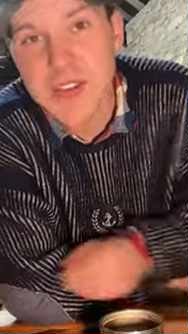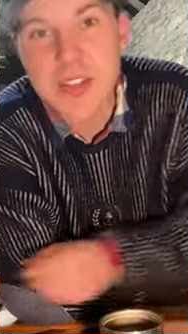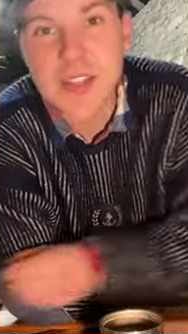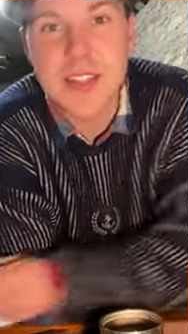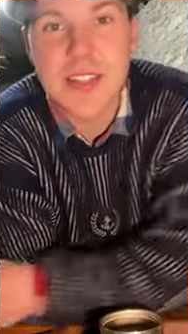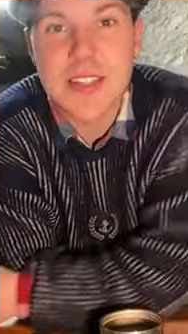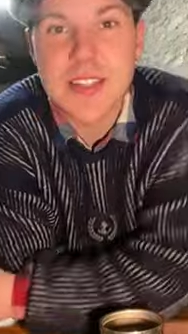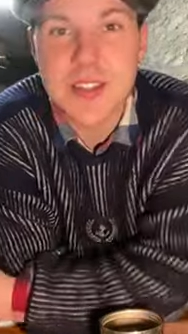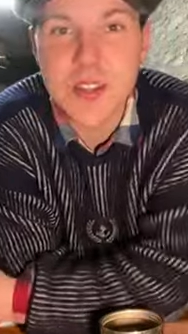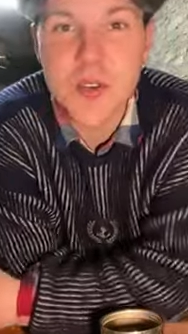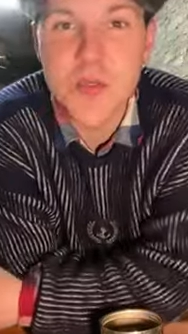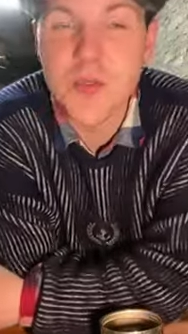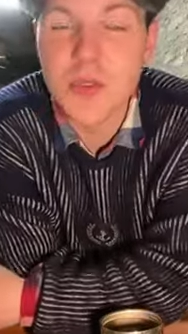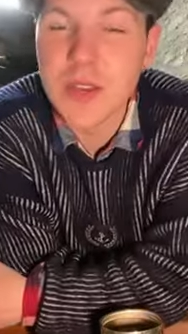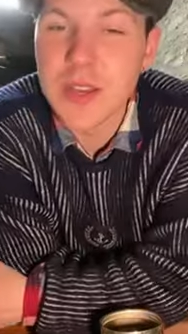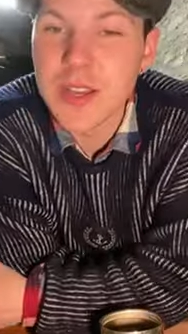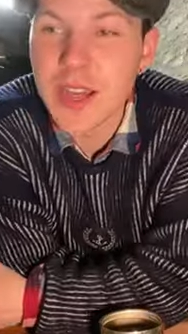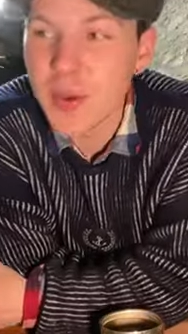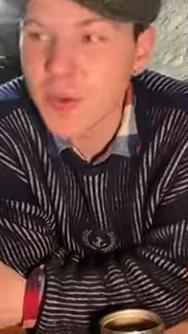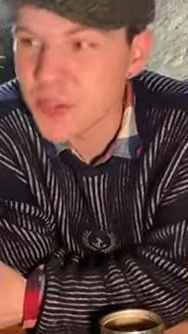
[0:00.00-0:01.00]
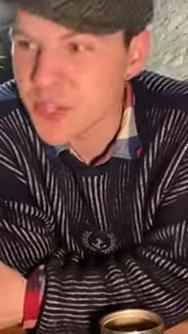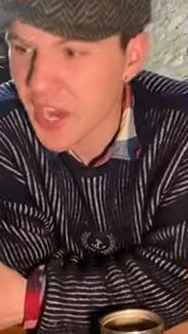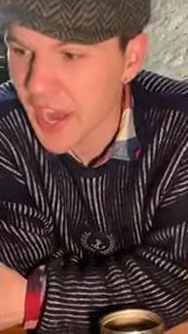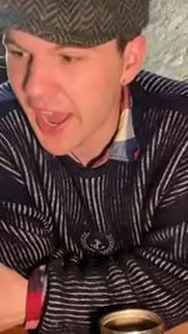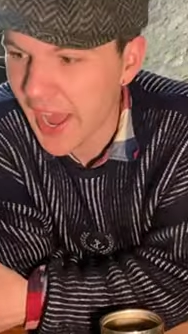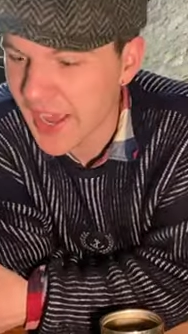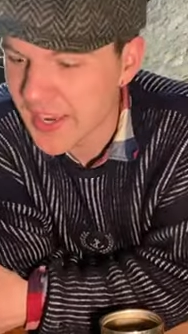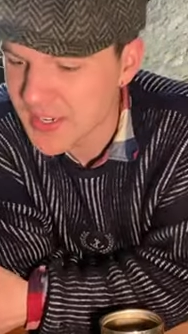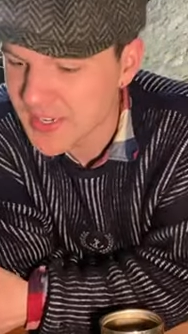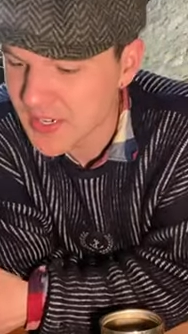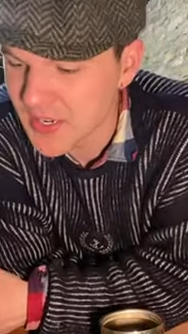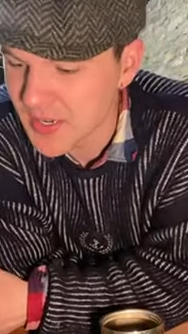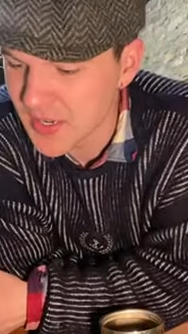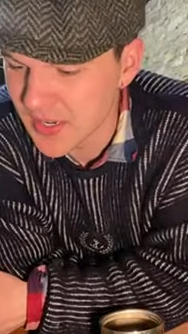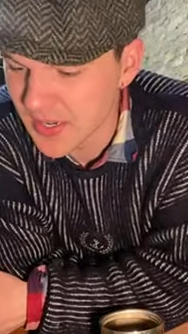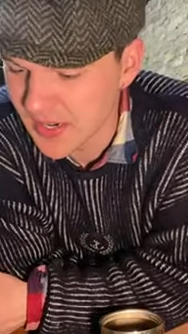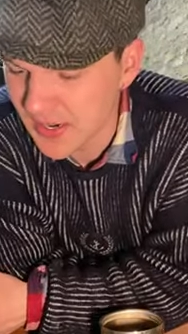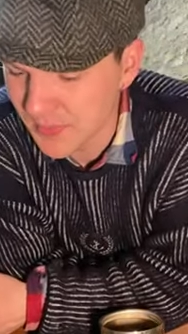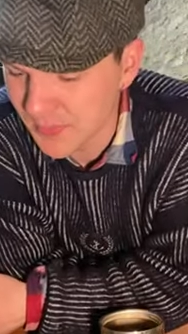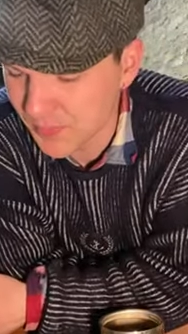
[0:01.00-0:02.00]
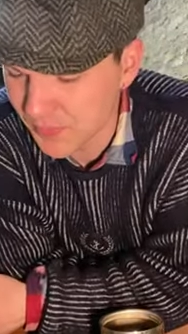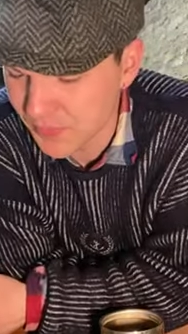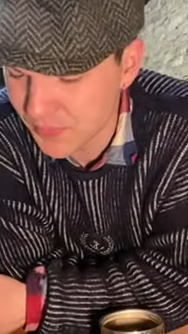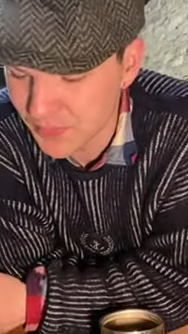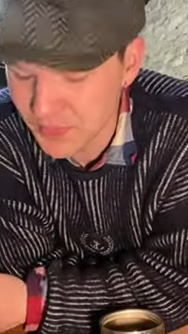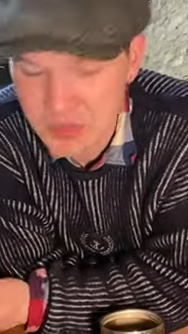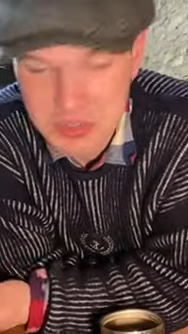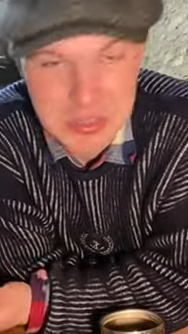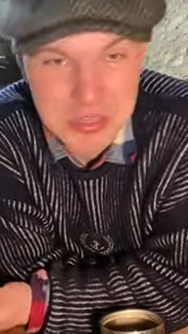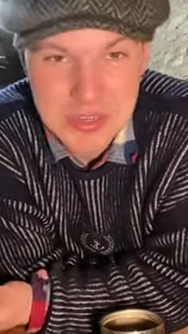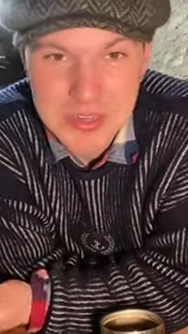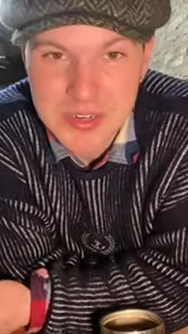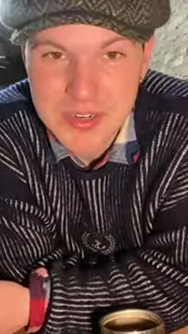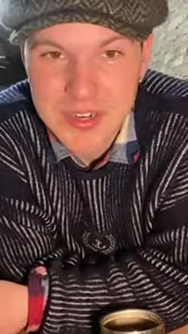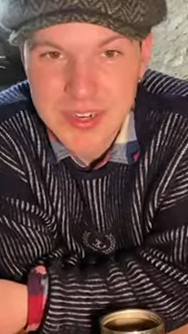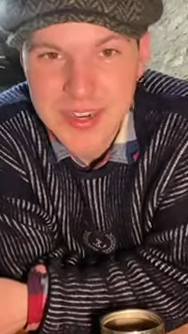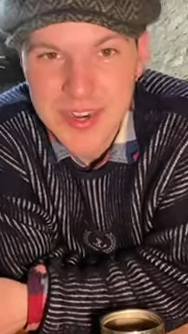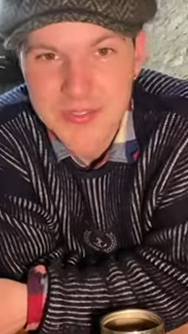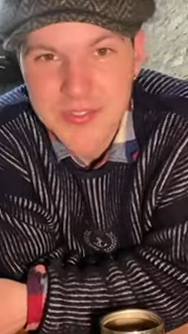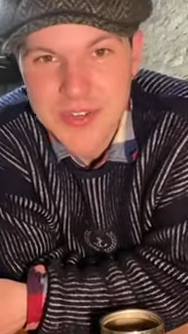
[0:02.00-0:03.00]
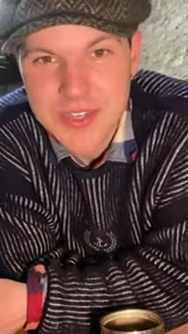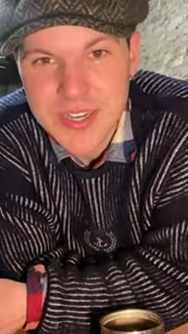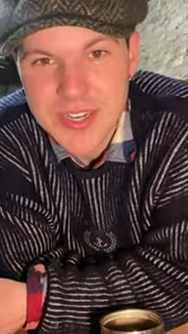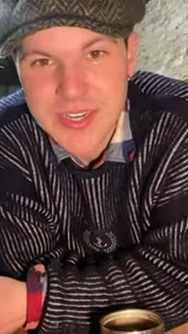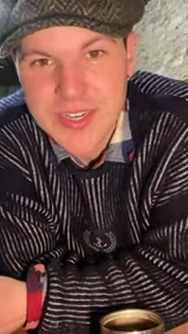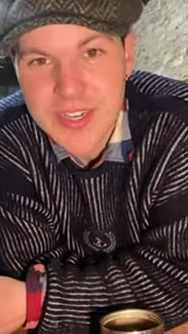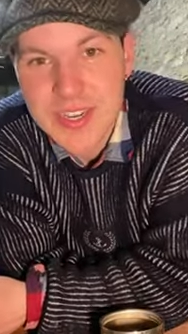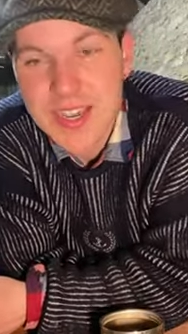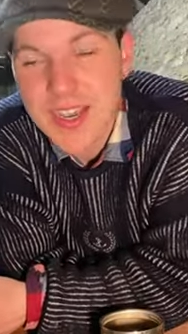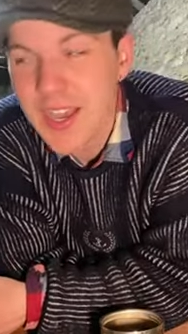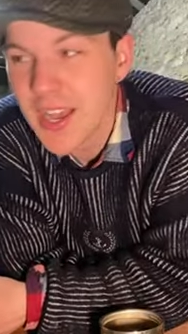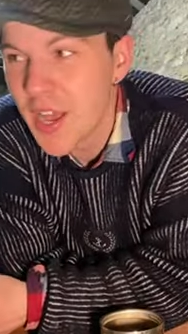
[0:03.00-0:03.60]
did it in school. I wish I had, but no, I never did.